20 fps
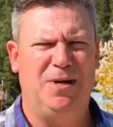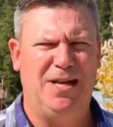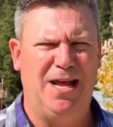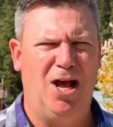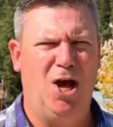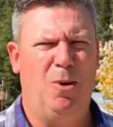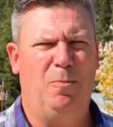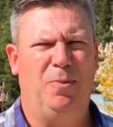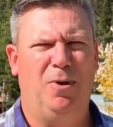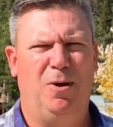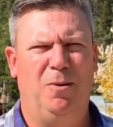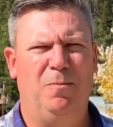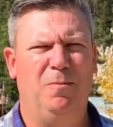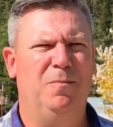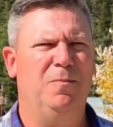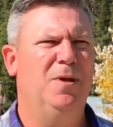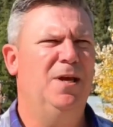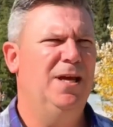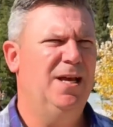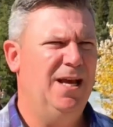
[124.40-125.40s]
to help
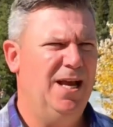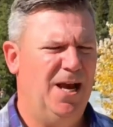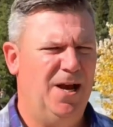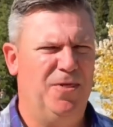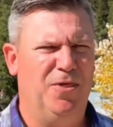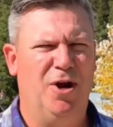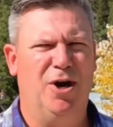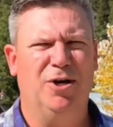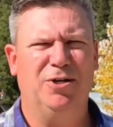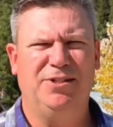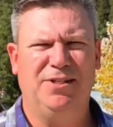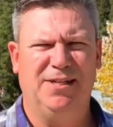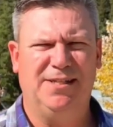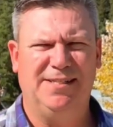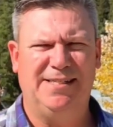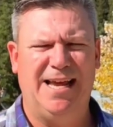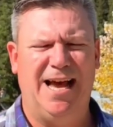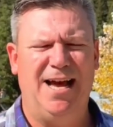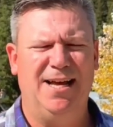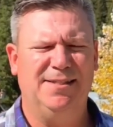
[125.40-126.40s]
them in their
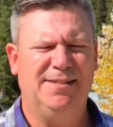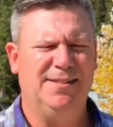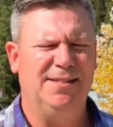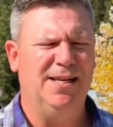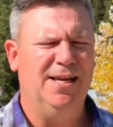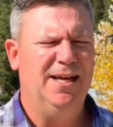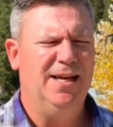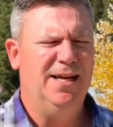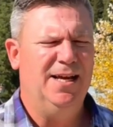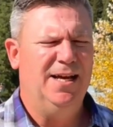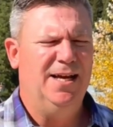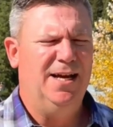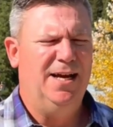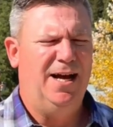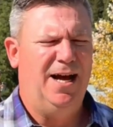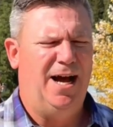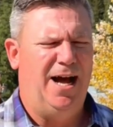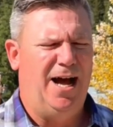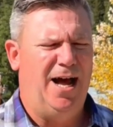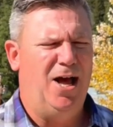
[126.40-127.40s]
success,
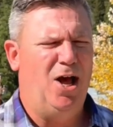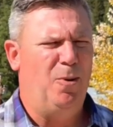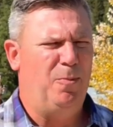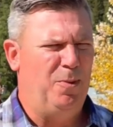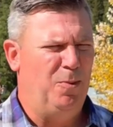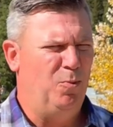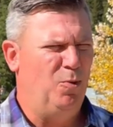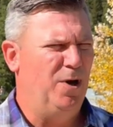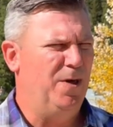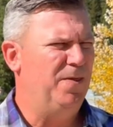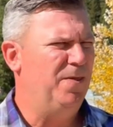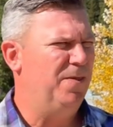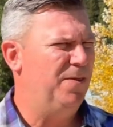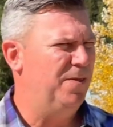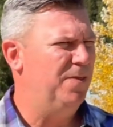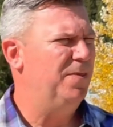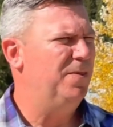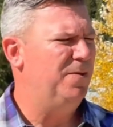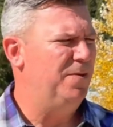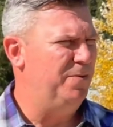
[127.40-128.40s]
help them with
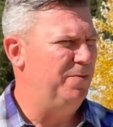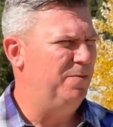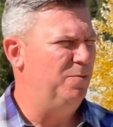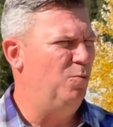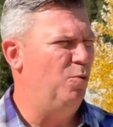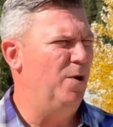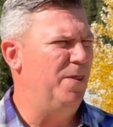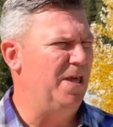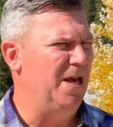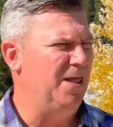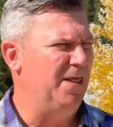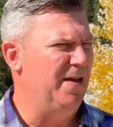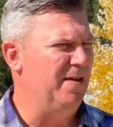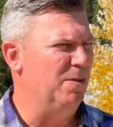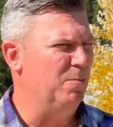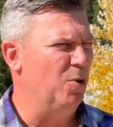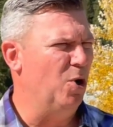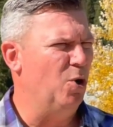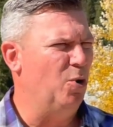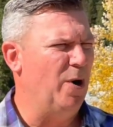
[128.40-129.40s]
when they leave
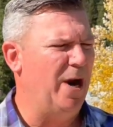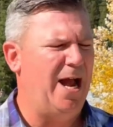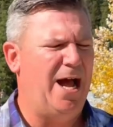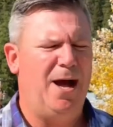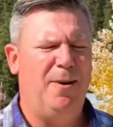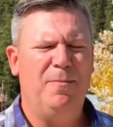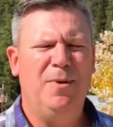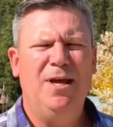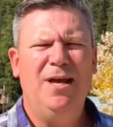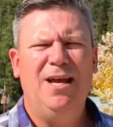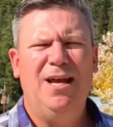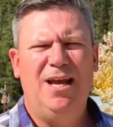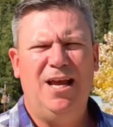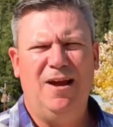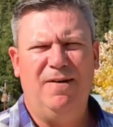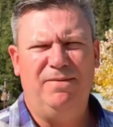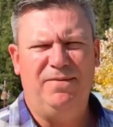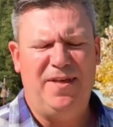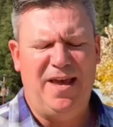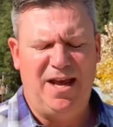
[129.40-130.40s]
the program.
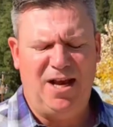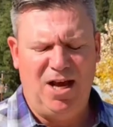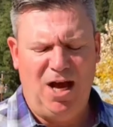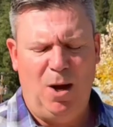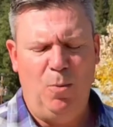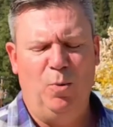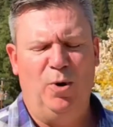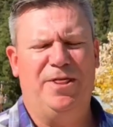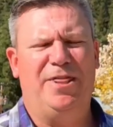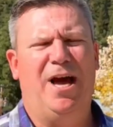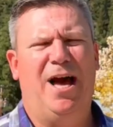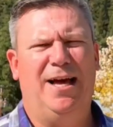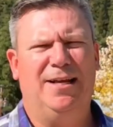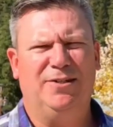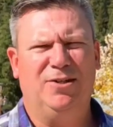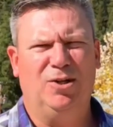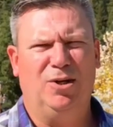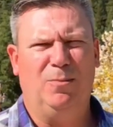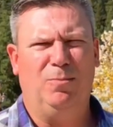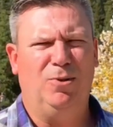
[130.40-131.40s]
If they come with a high
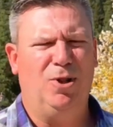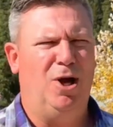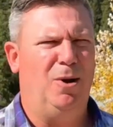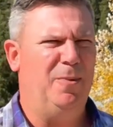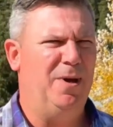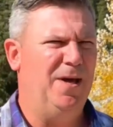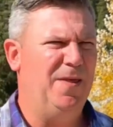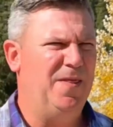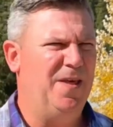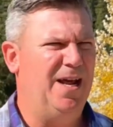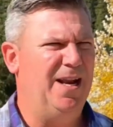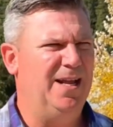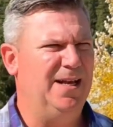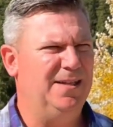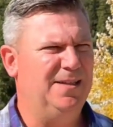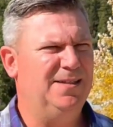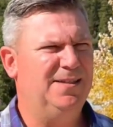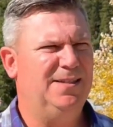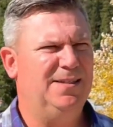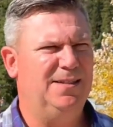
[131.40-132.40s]
school diploma, then
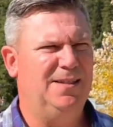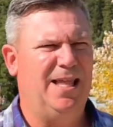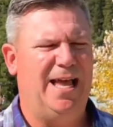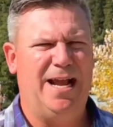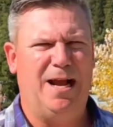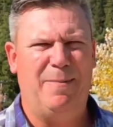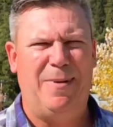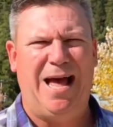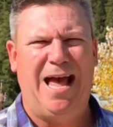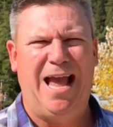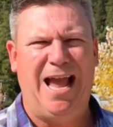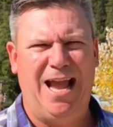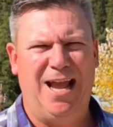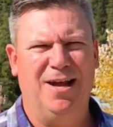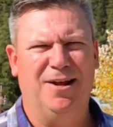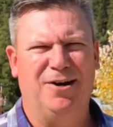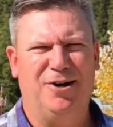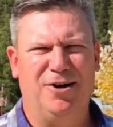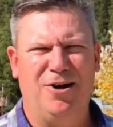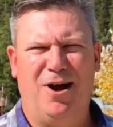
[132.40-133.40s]
it's like about
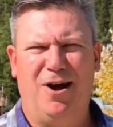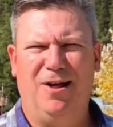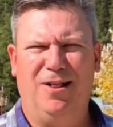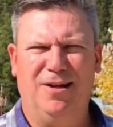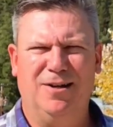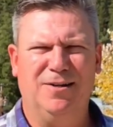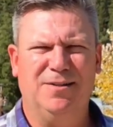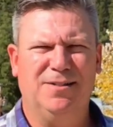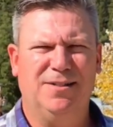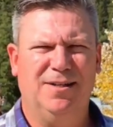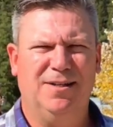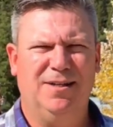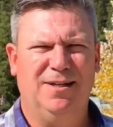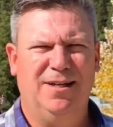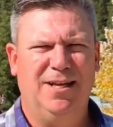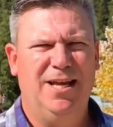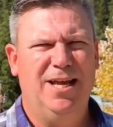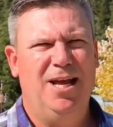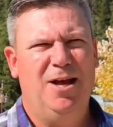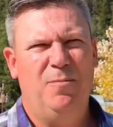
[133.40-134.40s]
$800.
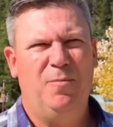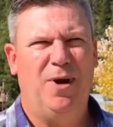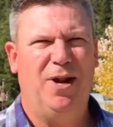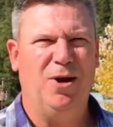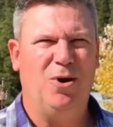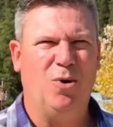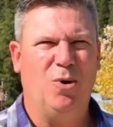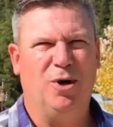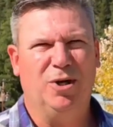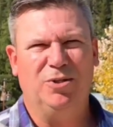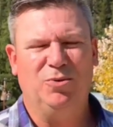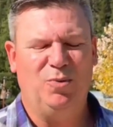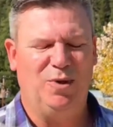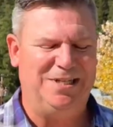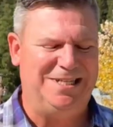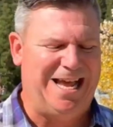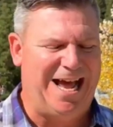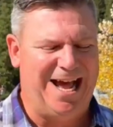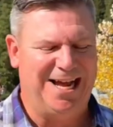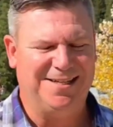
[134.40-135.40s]
But of course, with
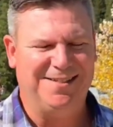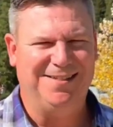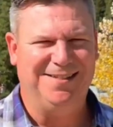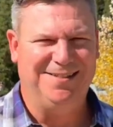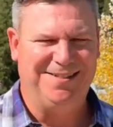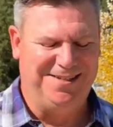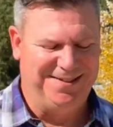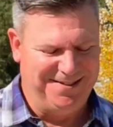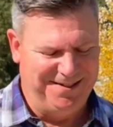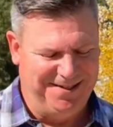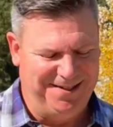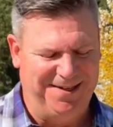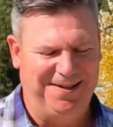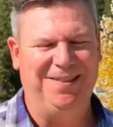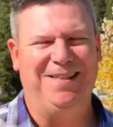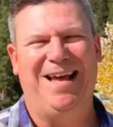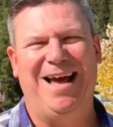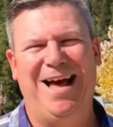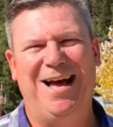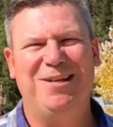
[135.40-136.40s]
taxes, it's a little
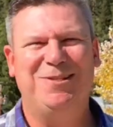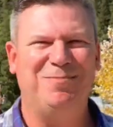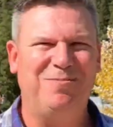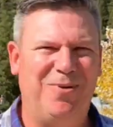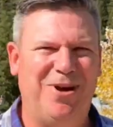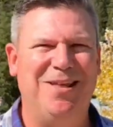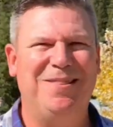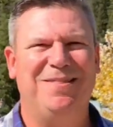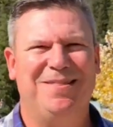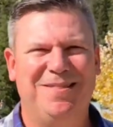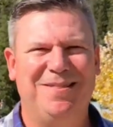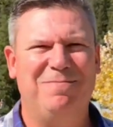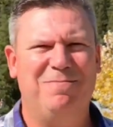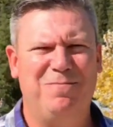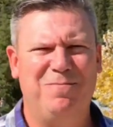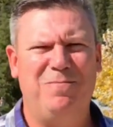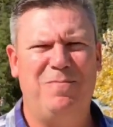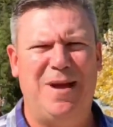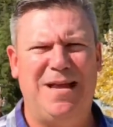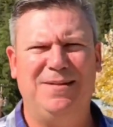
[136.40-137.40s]
less. But
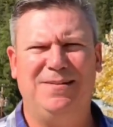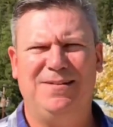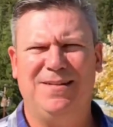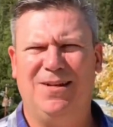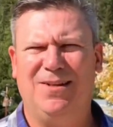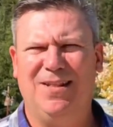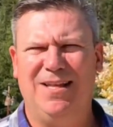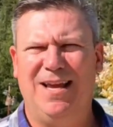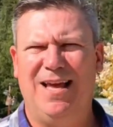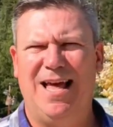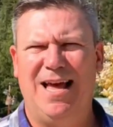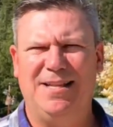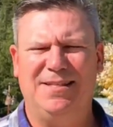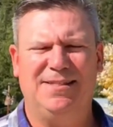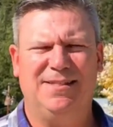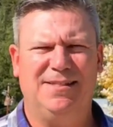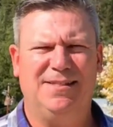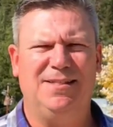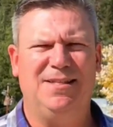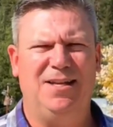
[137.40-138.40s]
basically, it's
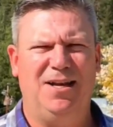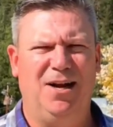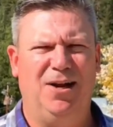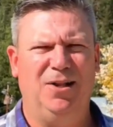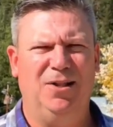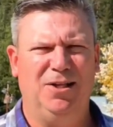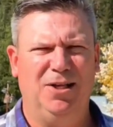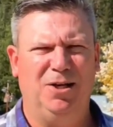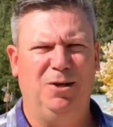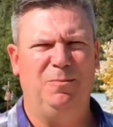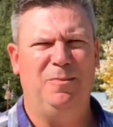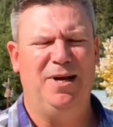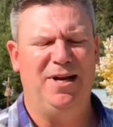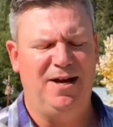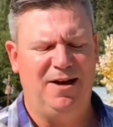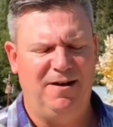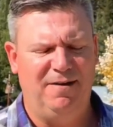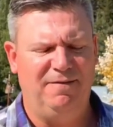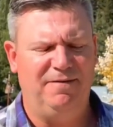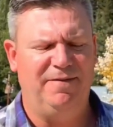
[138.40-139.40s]
a little bit
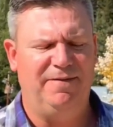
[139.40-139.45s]
of